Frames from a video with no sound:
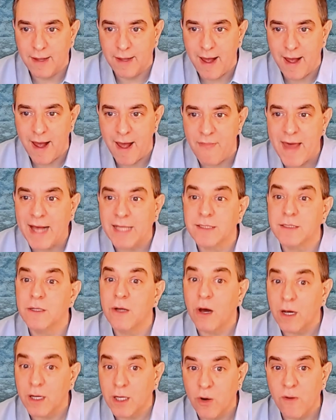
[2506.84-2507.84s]
And that's
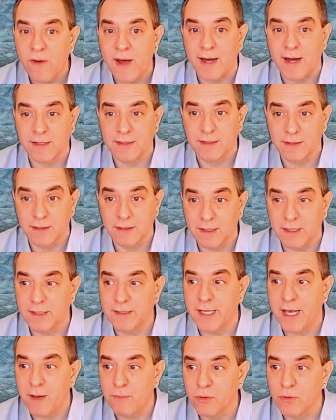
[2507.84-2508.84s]
not correct. The
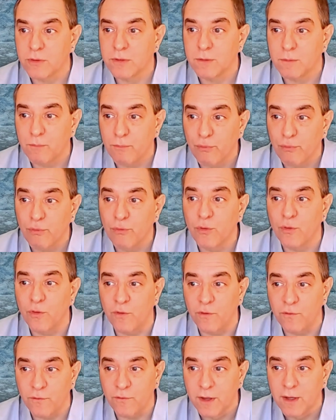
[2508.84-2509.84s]
examples
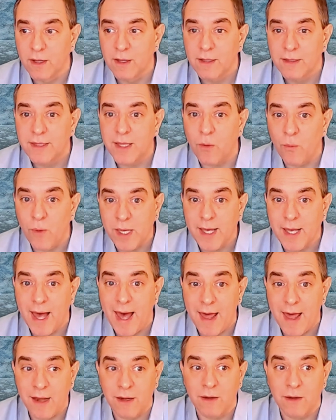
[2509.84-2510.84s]
prove that we
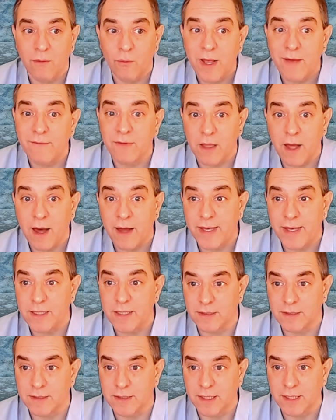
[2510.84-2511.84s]
have a lot of
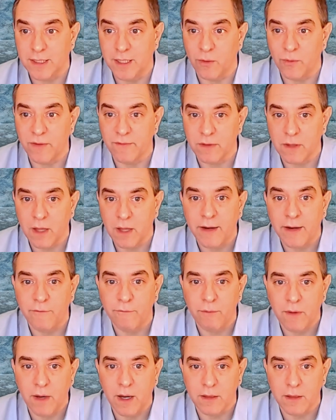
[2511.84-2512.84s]
agency here. We have
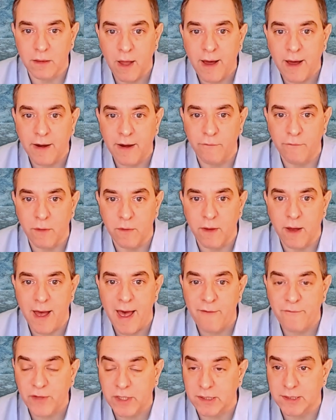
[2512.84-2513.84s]
a lot of
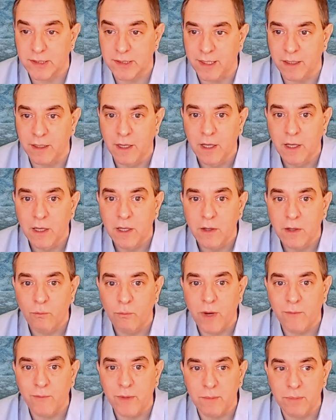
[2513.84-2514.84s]
efficacy
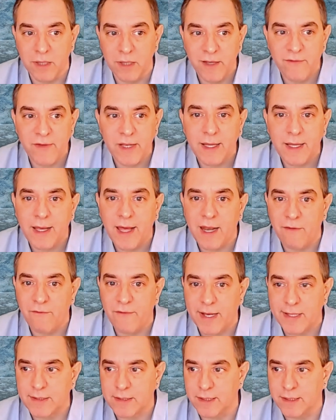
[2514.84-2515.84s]
when we believe in it and
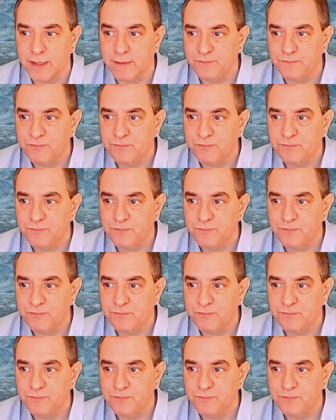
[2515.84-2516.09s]
invest in it.